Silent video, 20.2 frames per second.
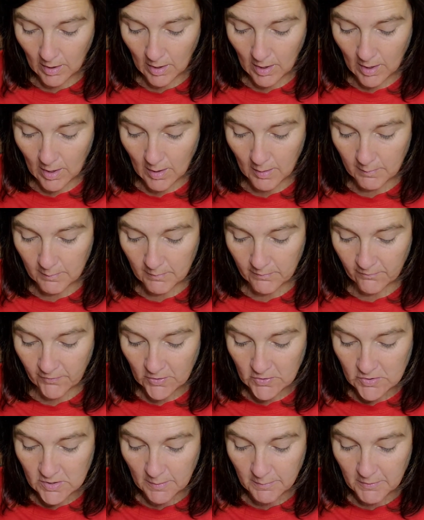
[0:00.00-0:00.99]
Um,
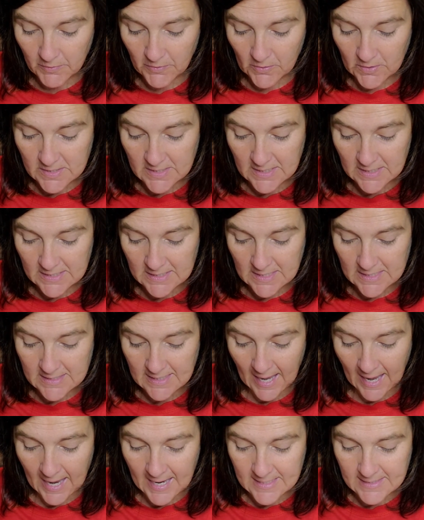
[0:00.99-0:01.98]
verse number 36
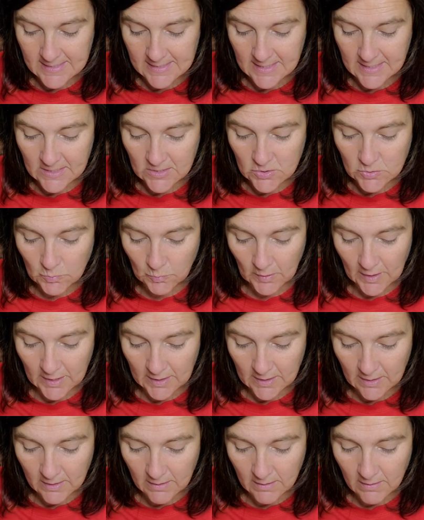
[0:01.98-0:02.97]
says, As it is
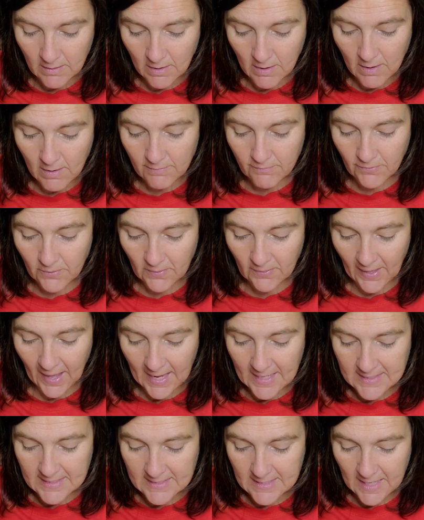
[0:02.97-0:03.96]
written, for
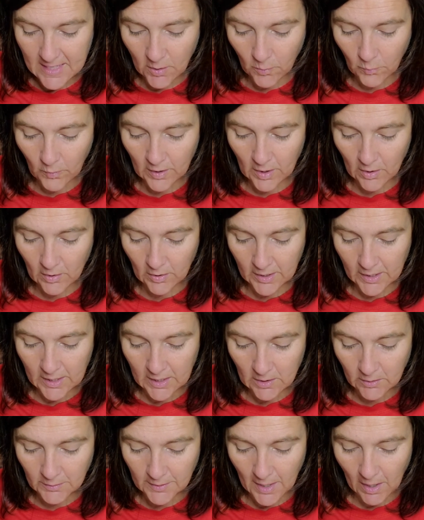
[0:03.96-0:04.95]
thy sake we are
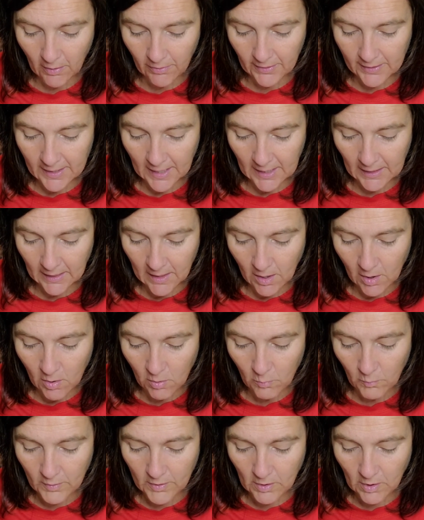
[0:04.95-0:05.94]
killed all the day
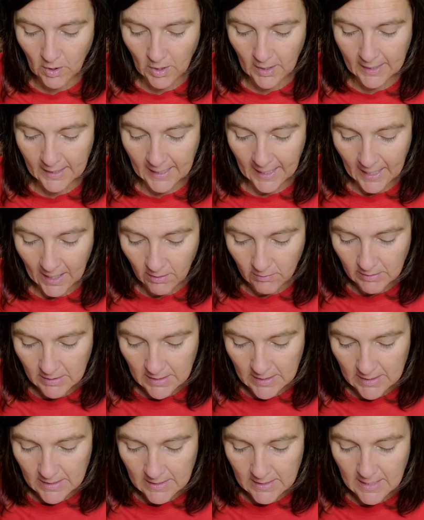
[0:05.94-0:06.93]
long. We are
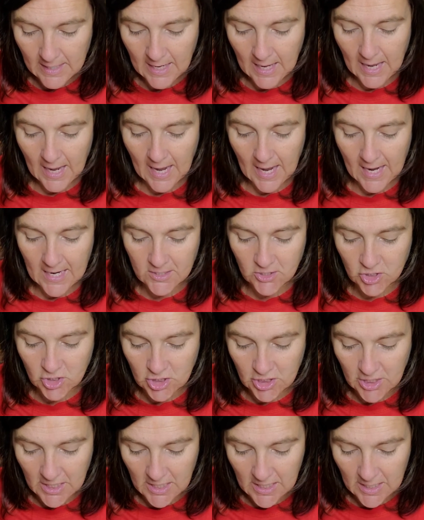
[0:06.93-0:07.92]
accounted as
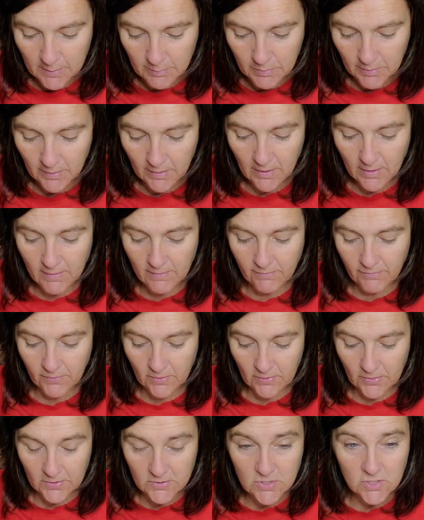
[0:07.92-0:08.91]
sheep
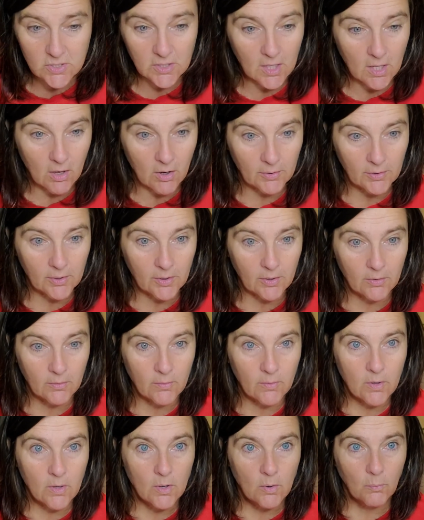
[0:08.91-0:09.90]
for the slaughter.
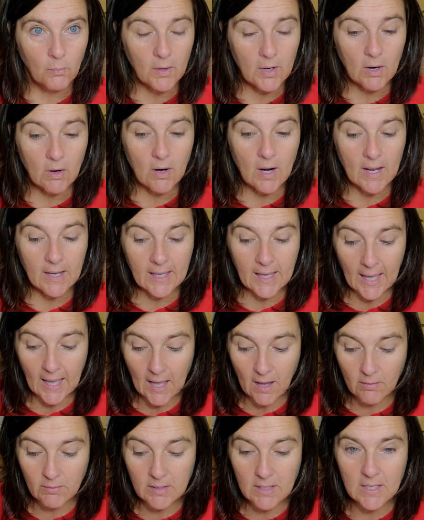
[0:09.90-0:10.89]
We are
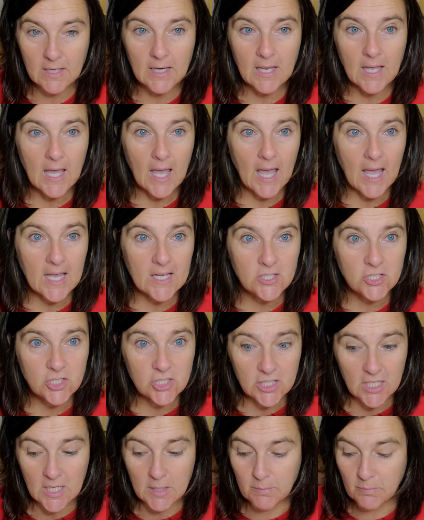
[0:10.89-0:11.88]
accounted as
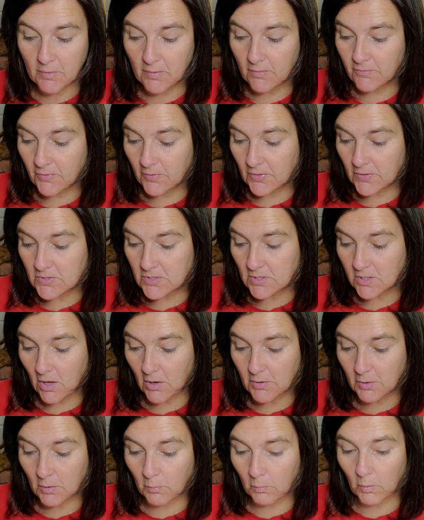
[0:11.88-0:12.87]
sheep for the
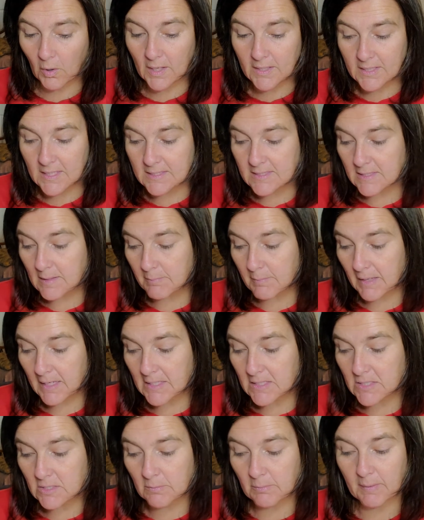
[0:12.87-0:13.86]
slaughter. What does it
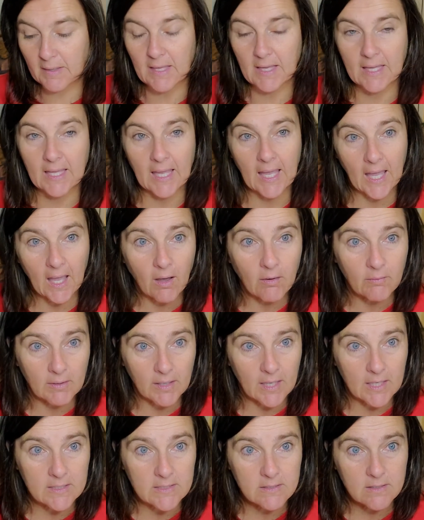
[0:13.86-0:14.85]
mean to be
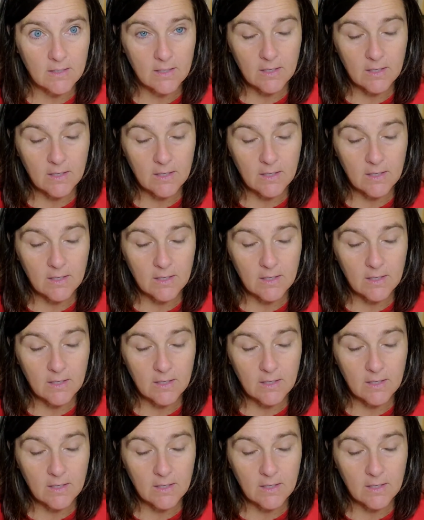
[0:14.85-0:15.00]
accounted?